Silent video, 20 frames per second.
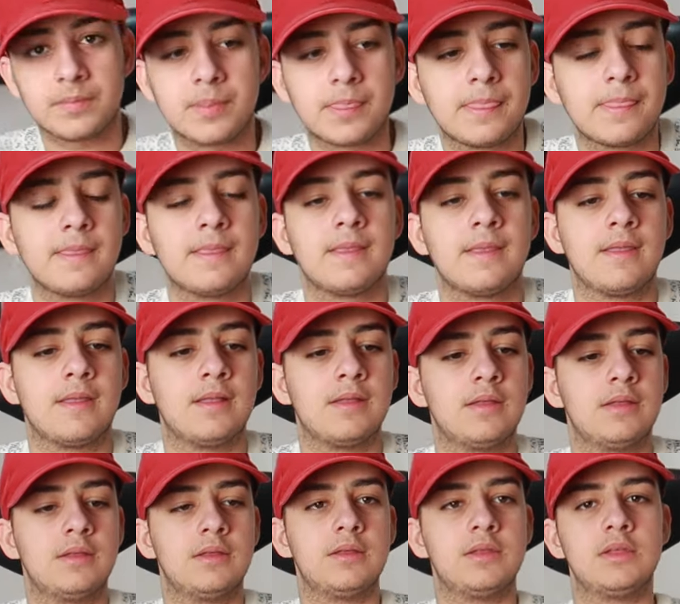
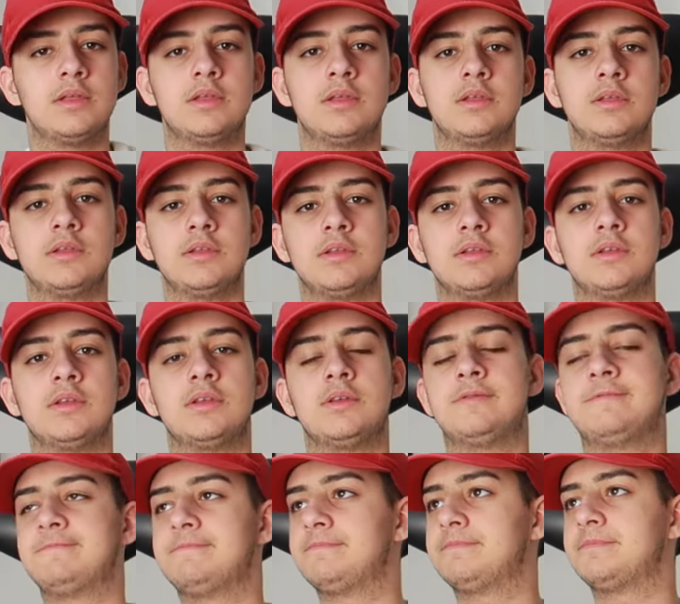
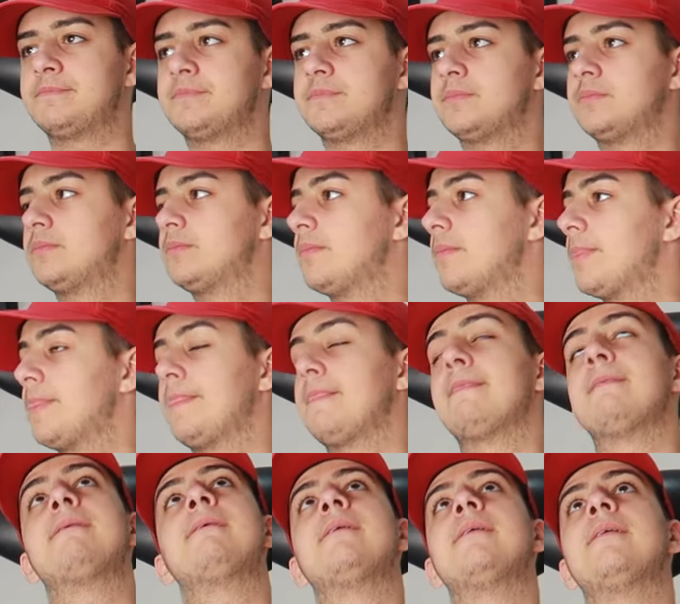
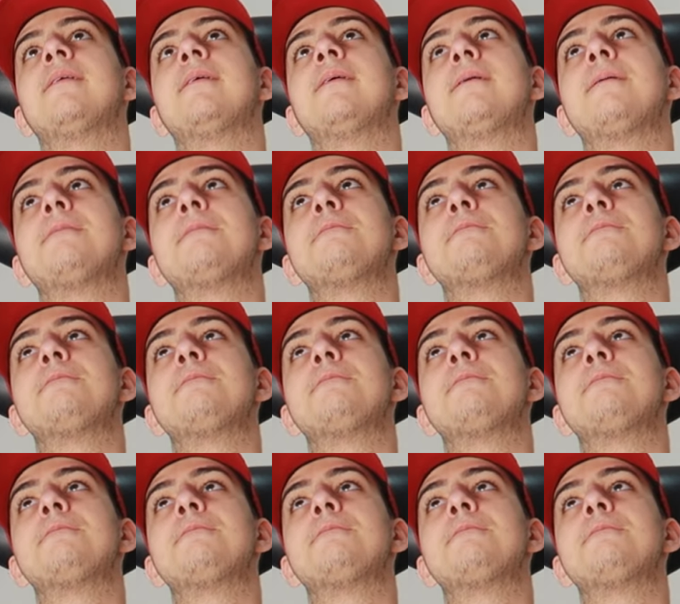(no one is talking)